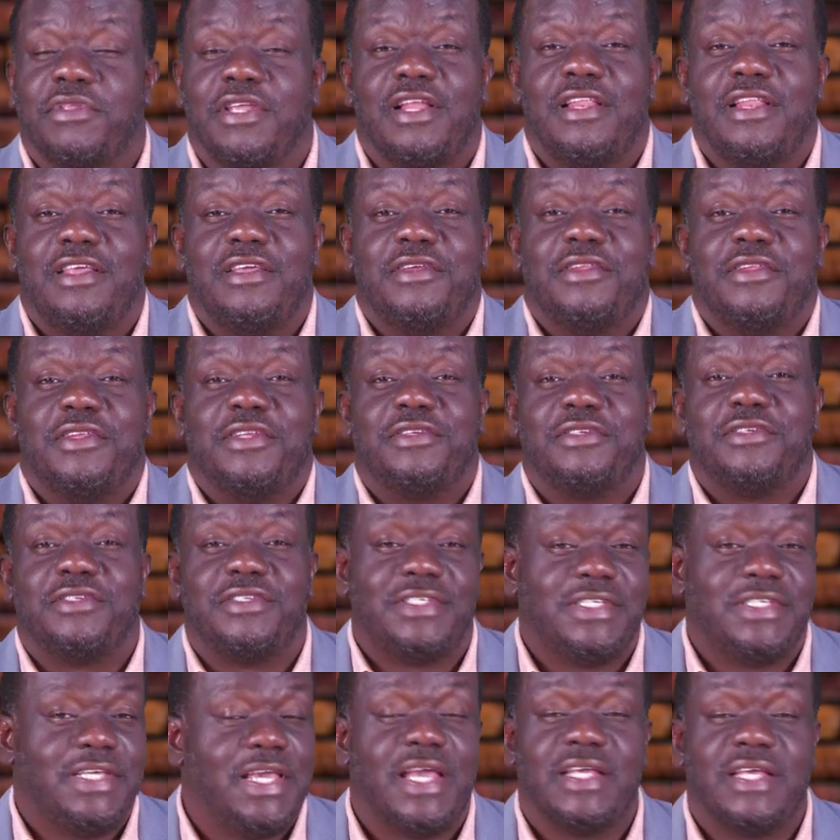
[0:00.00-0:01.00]
telling you the
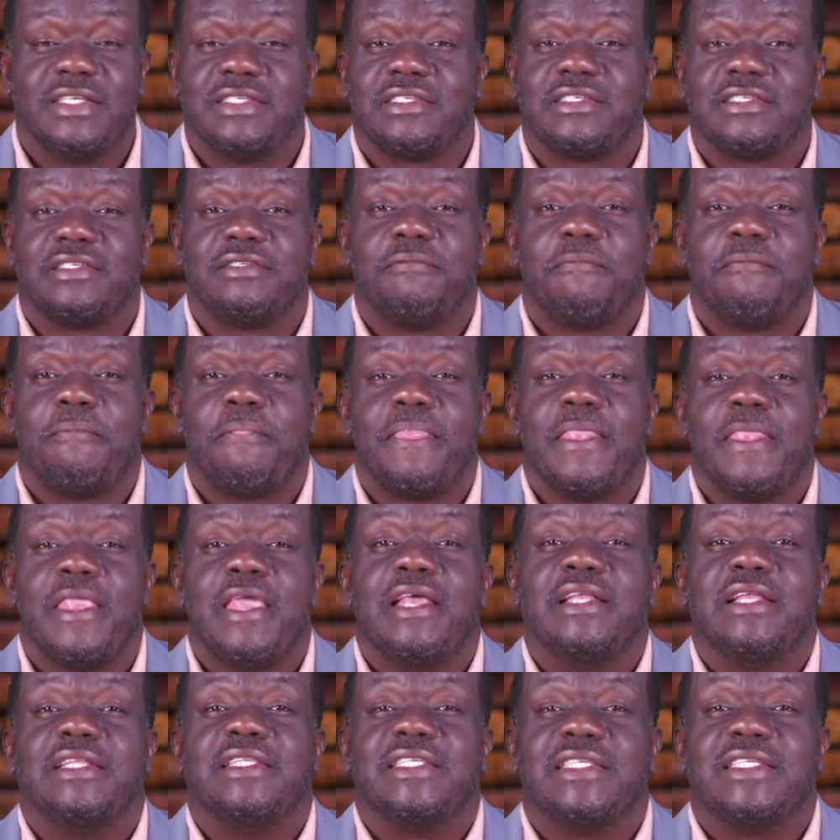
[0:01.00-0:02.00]
truth. Yes,
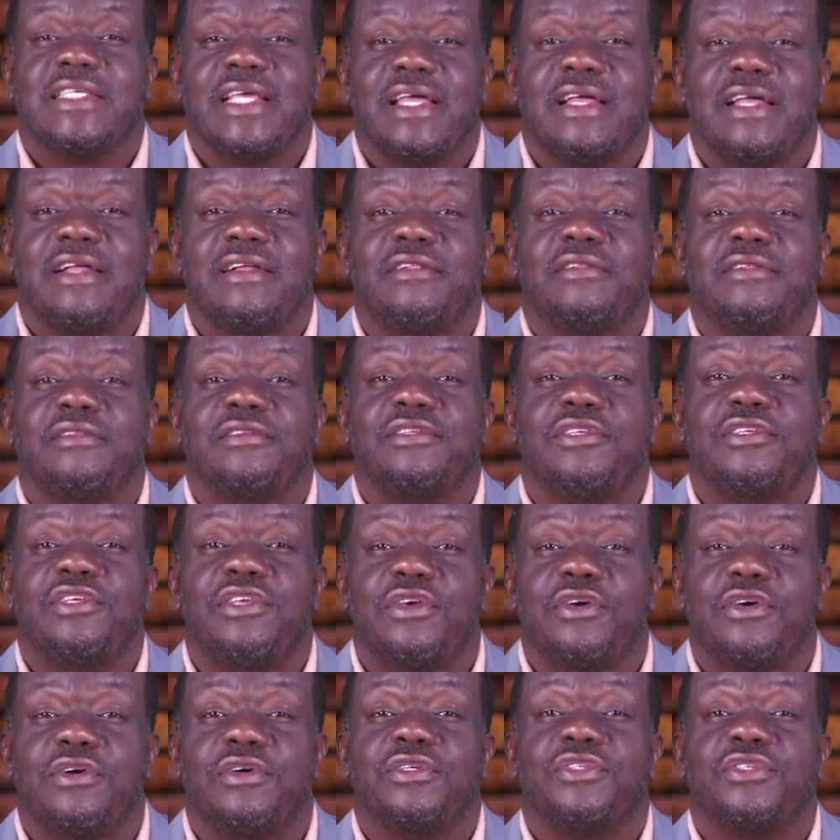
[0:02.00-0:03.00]
tell
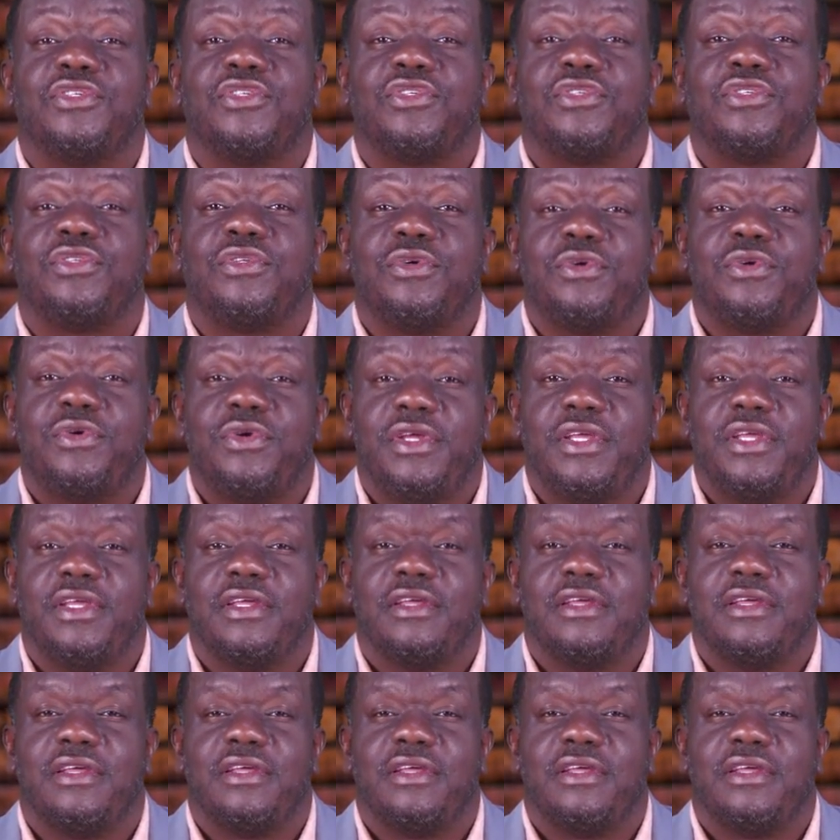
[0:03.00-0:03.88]
your story.